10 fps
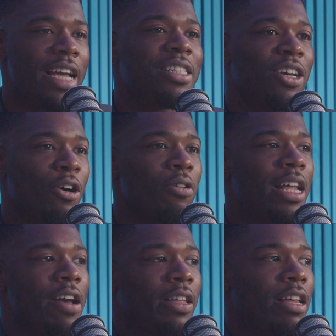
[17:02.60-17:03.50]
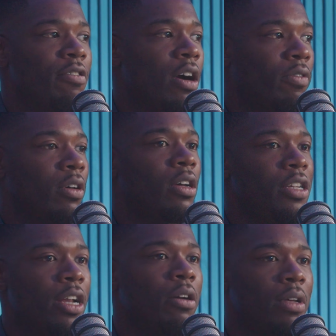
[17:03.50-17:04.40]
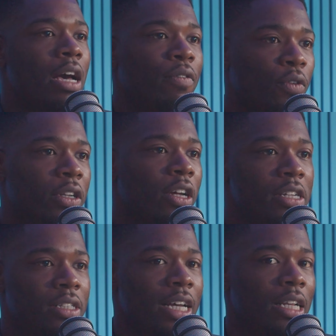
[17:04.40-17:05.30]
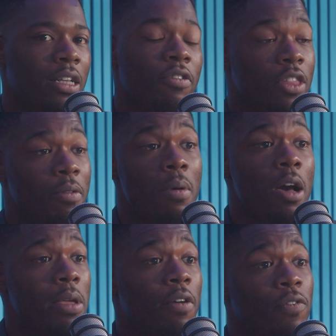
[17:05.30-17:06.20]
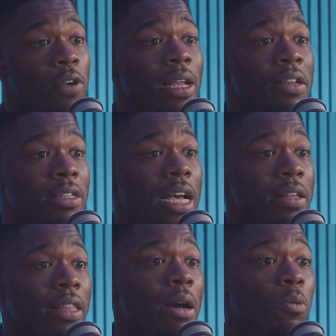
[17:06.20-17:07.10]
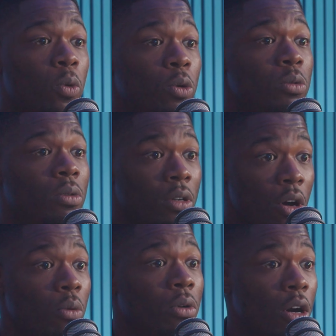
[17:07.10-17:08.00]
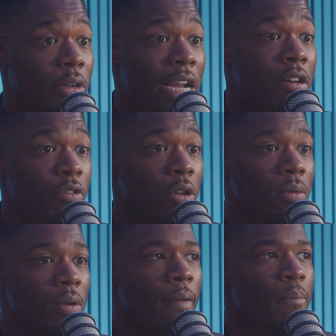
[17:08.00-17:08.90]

it's a whole area they'd rather you know avoid. Like you said, there, there might be a few lenders out there that will go, go go down that route.